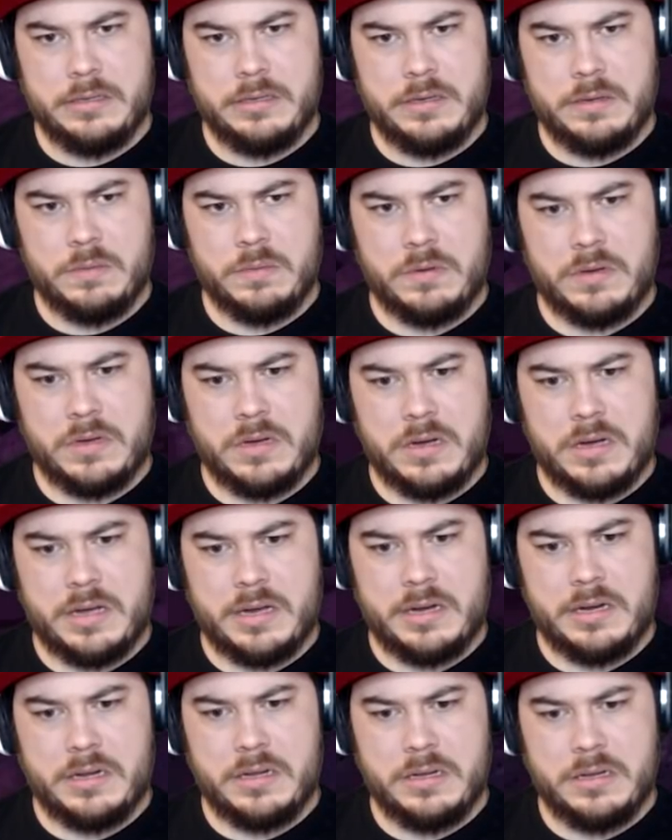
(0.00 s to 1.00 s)
Oh,
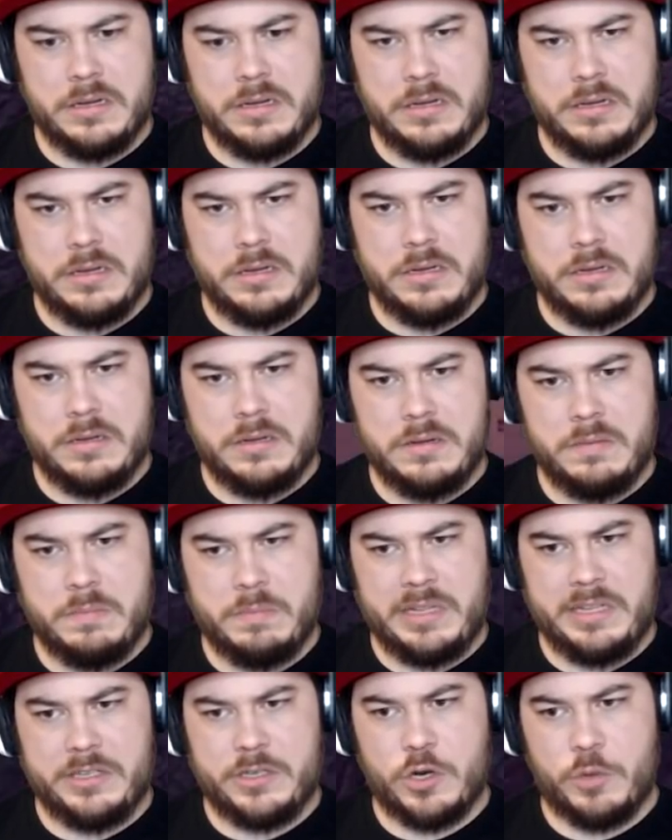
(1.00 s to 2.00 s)
God.
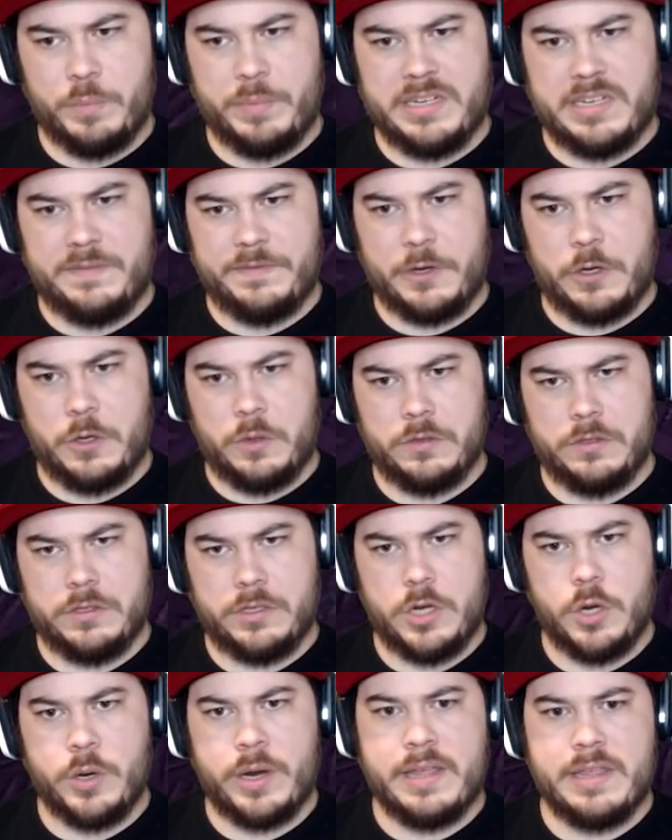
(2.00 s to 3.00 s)
Please don't be difficult.
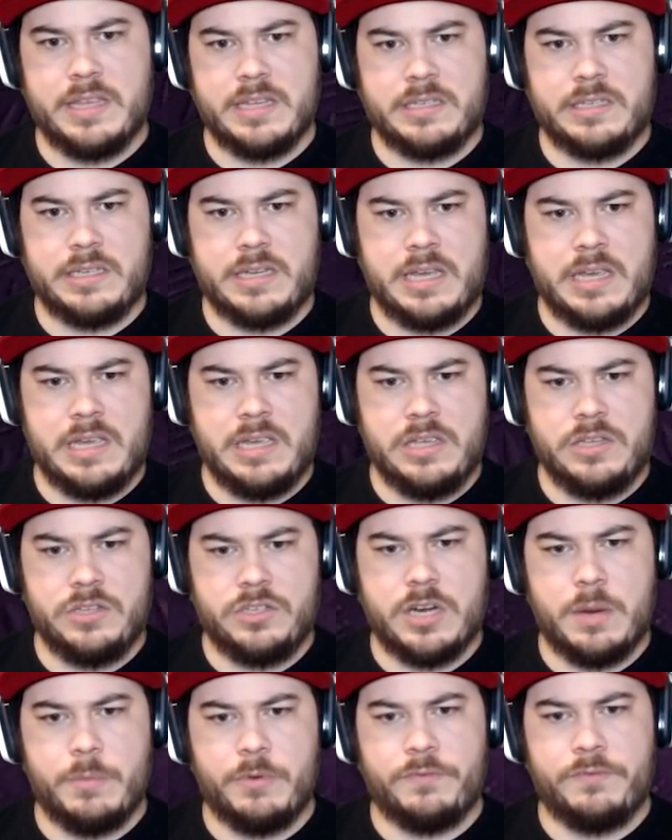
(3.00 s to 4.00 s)
Okay, this is
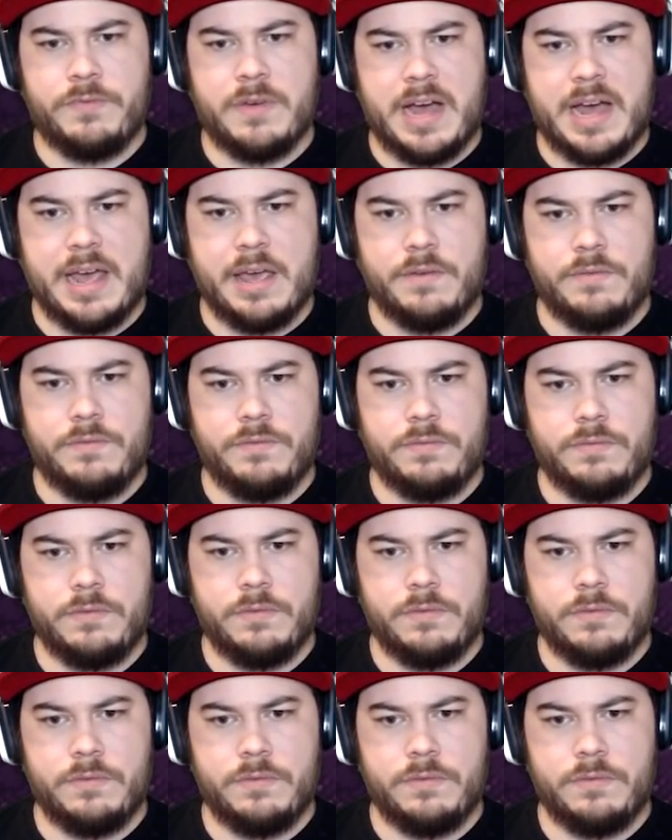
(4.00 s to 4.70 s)
number five.